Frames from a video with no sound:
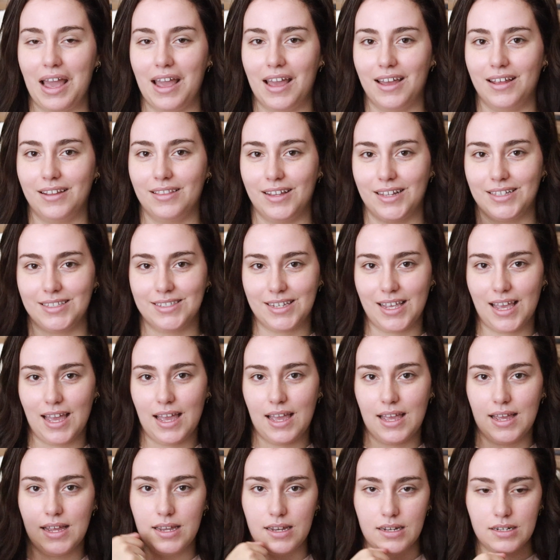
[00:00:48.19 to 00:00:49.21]
and let's
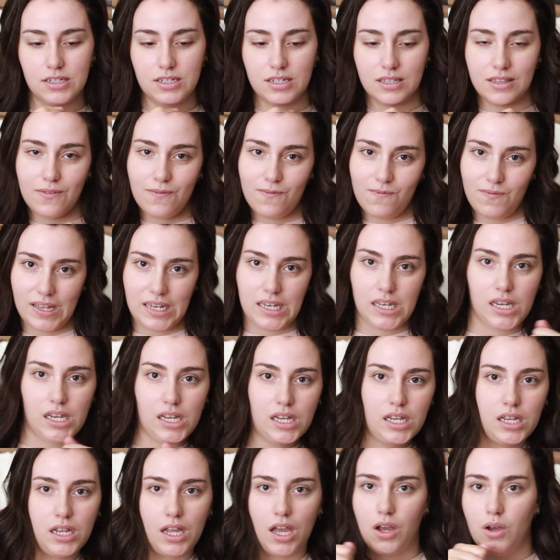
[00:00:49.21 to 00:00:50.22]
get into the
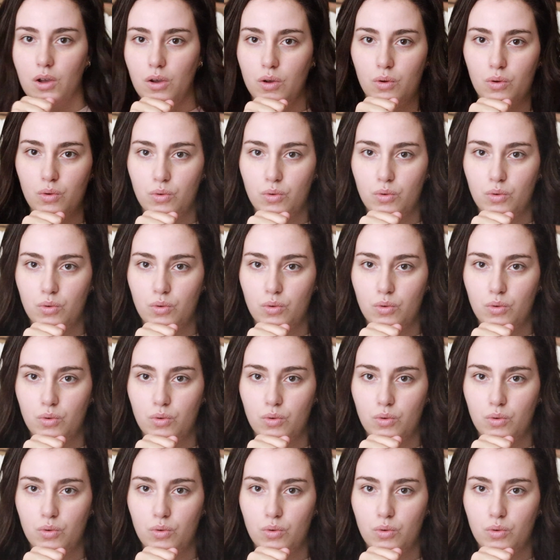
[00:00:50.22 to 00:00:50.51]
video.